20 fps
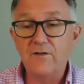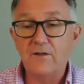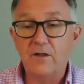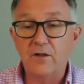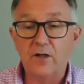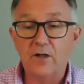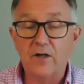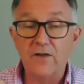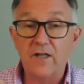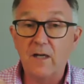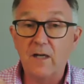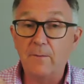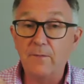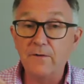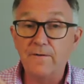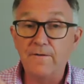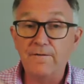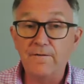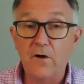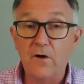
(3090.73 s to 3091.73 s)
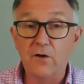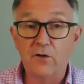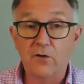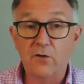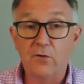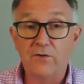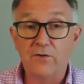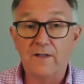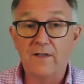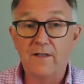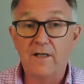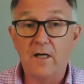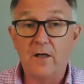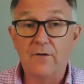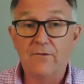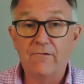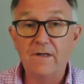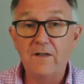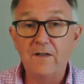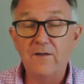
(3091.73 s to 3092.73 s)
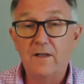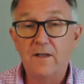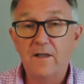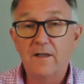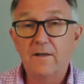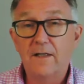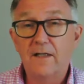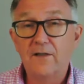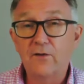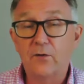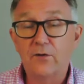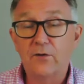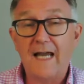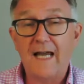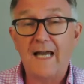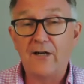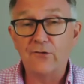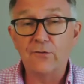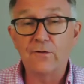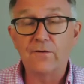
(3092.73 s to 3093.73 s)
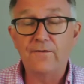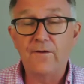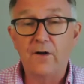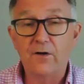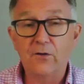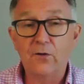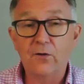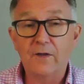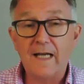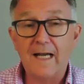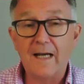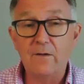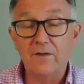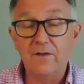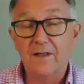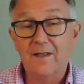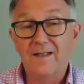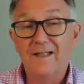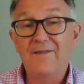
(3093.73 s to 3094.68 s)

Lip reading: to look at the numbers of follicles in the ovaries. That's called the antral follicle count.